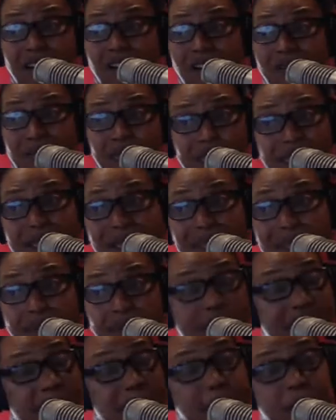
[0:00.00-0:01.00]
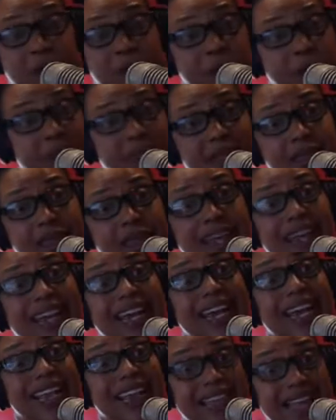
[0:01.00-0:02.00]
of money to make per month.
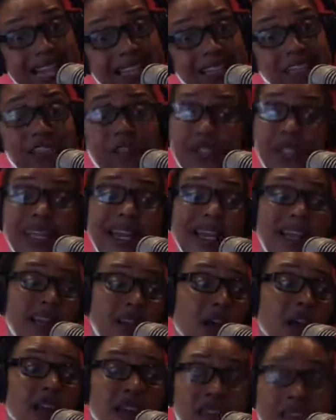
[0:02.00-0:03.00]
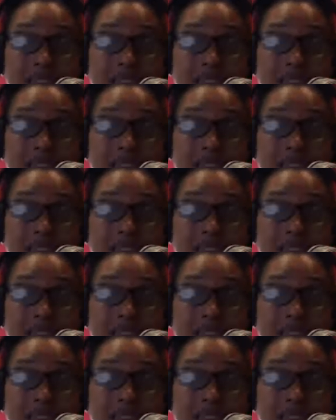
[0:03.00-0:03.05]
And that's your $10